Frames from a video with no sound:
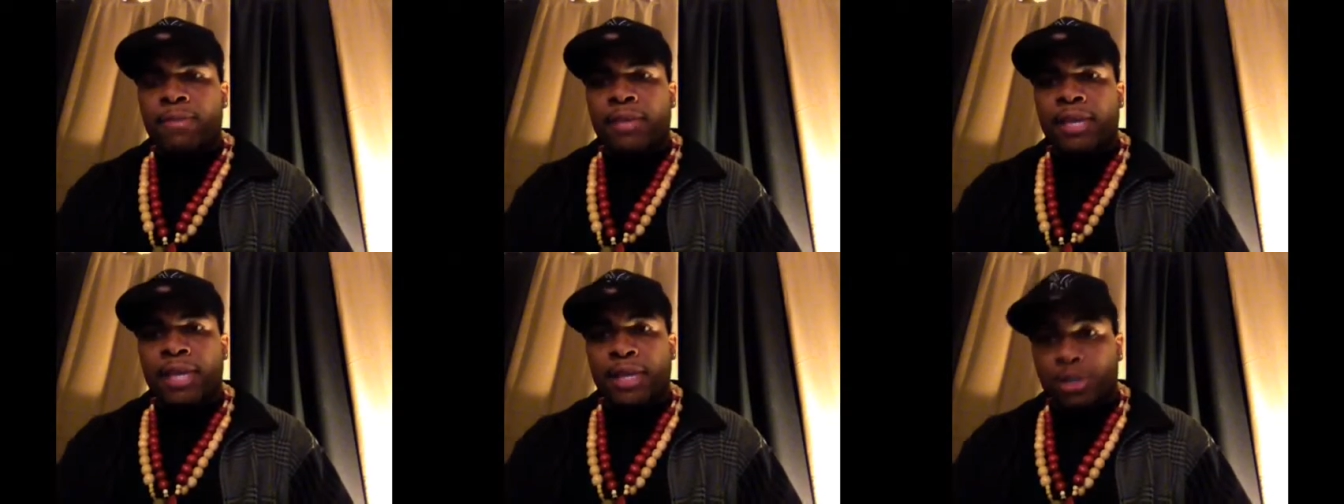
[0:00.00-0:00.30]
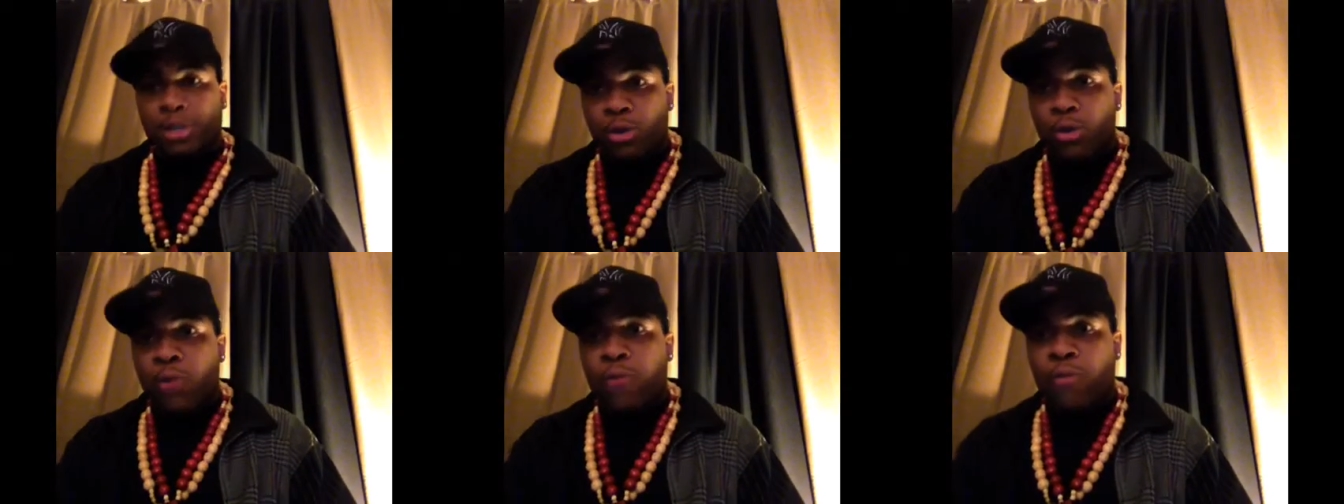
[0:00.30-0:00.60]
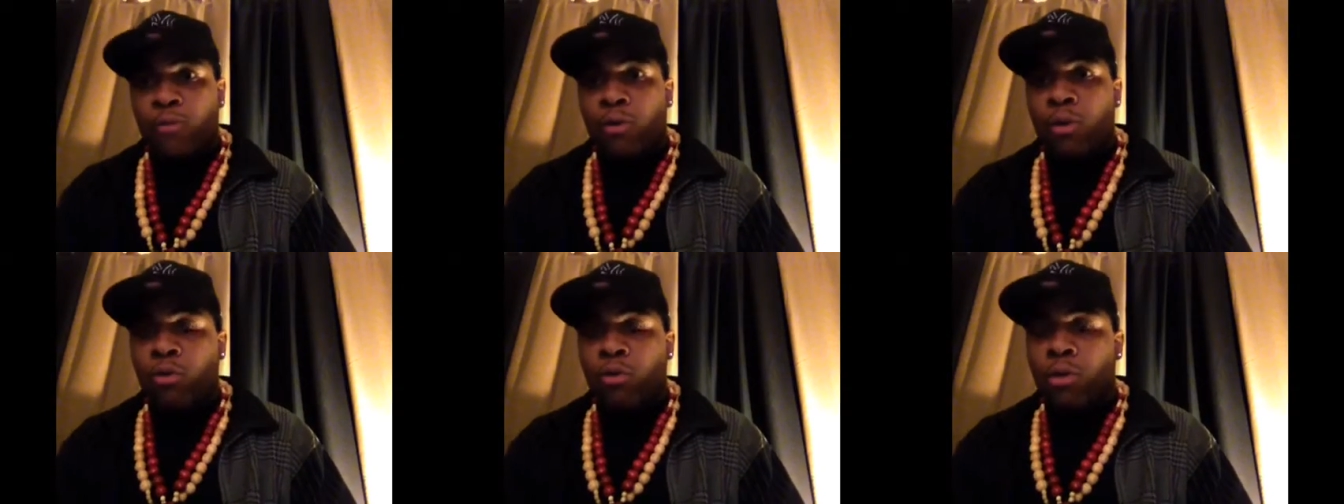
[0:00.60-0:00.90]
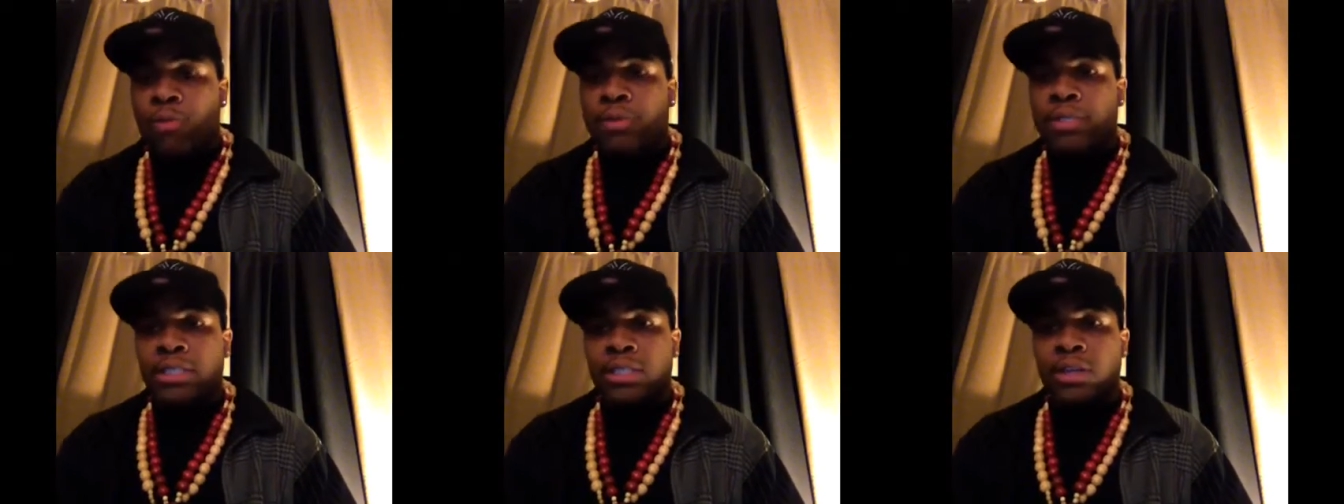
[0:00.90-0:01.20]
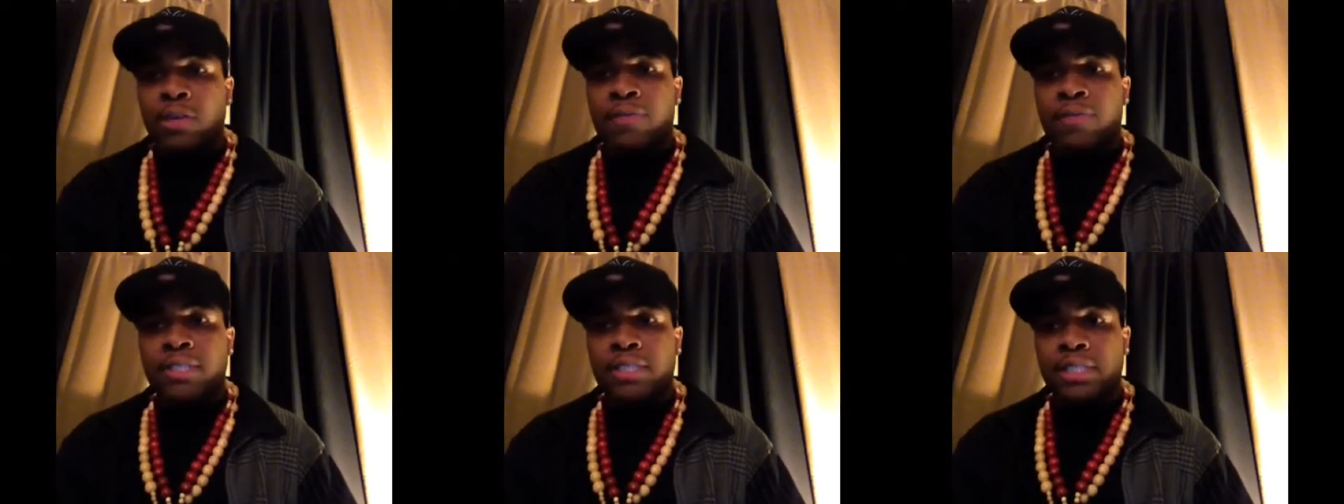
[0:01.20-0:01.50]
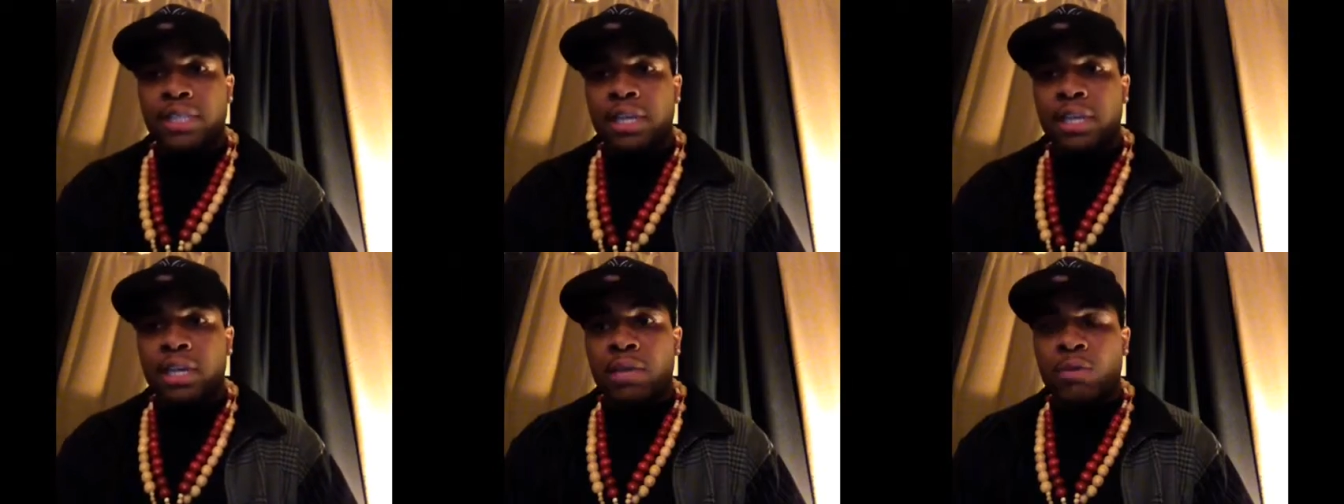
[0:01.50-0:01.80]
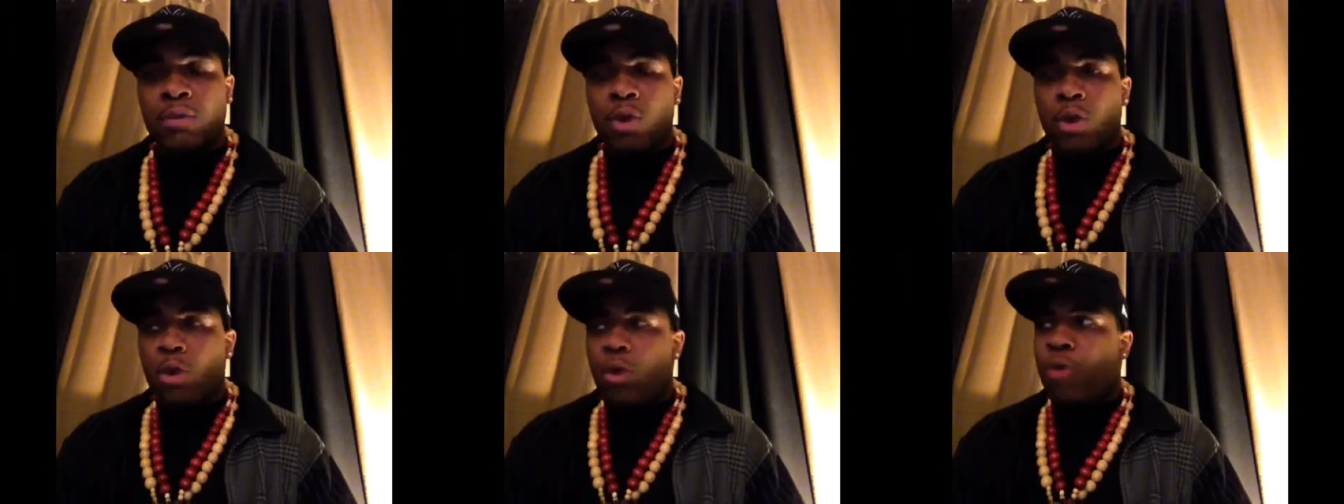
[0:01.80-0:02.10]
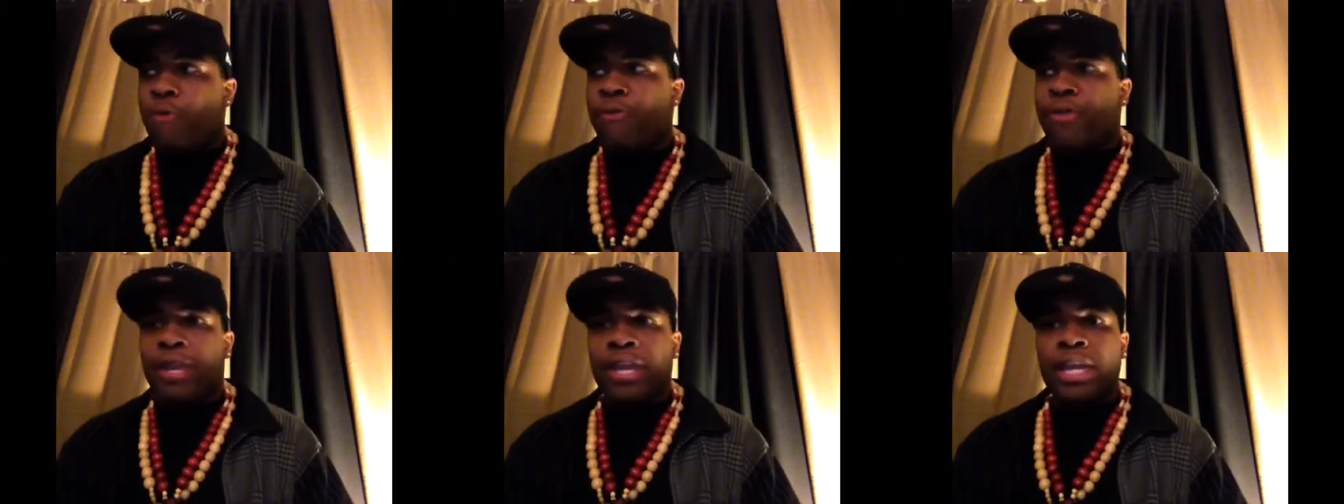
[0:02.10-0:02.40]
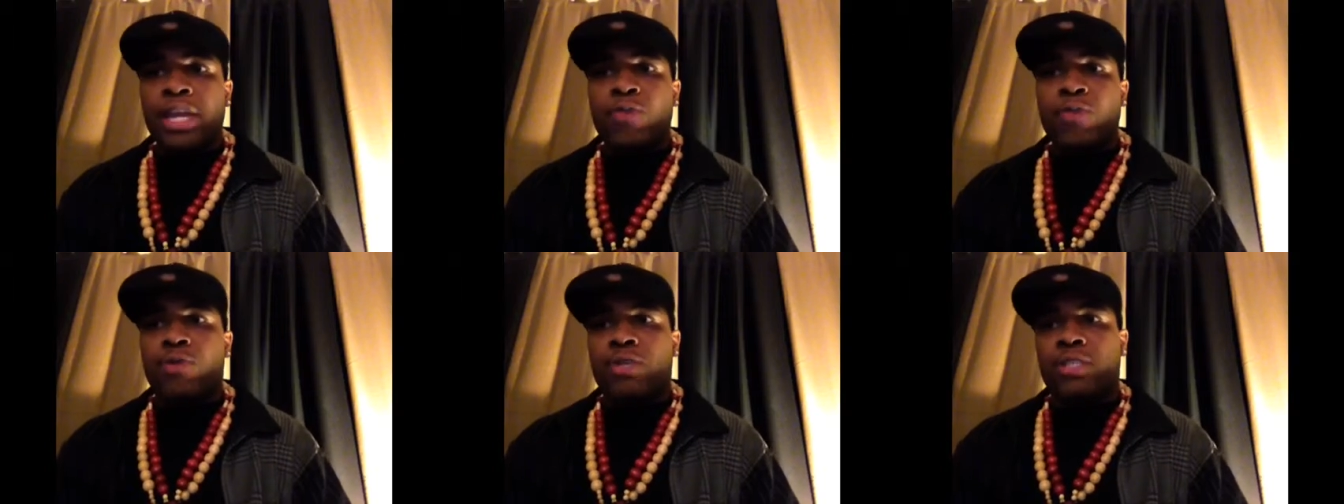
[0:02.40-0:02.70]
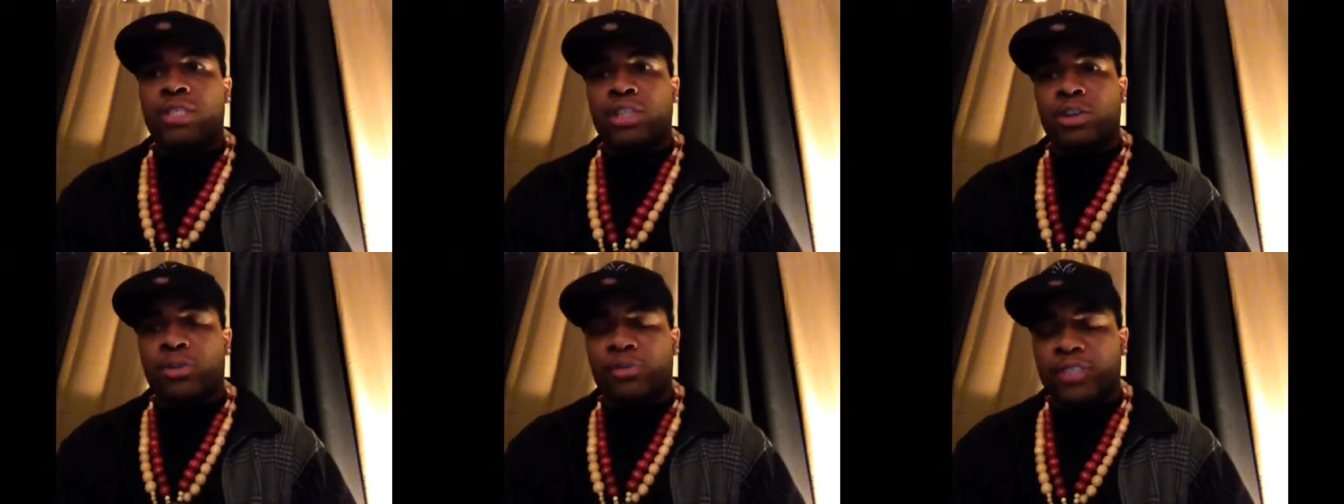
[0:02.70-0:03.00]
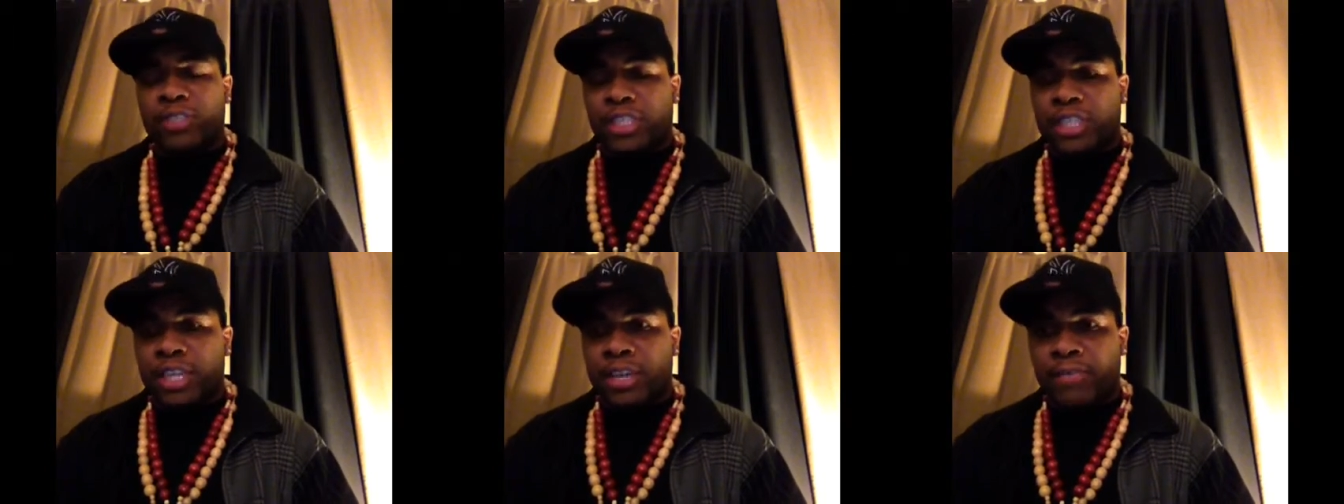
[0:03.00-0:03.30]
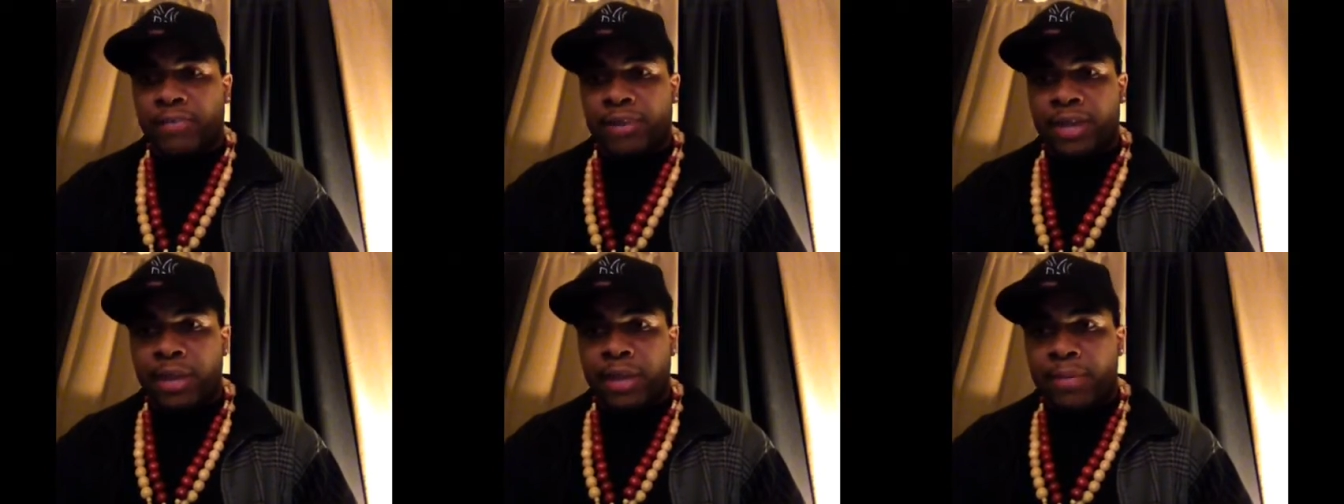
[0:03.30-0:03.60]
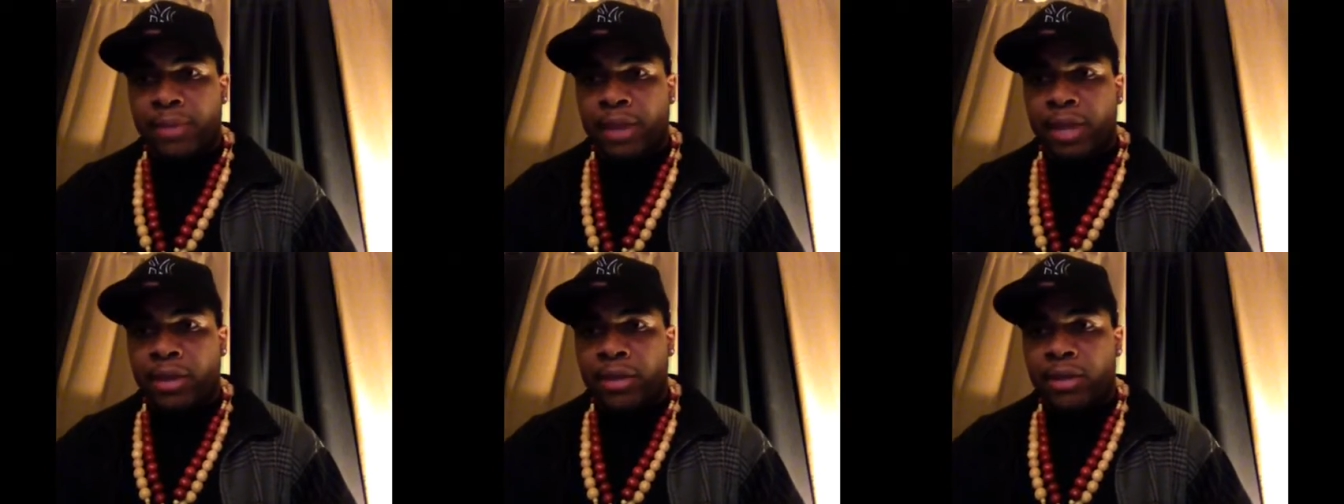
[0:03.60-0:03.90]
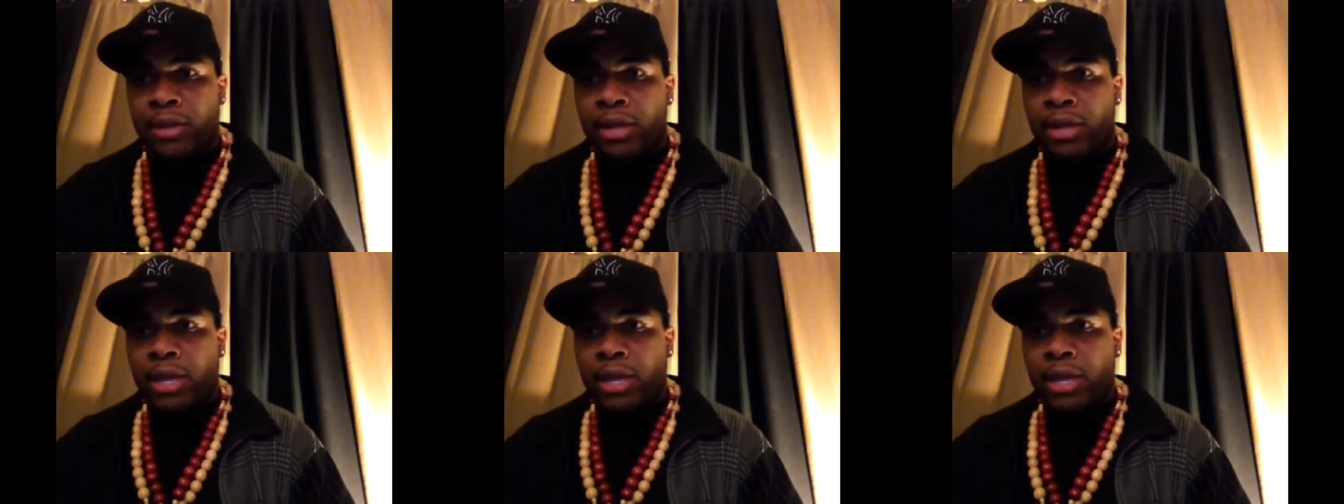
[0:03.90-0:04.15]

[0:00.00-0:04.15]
can do for a woman's self esteem or for anyone's self esteem for that matter.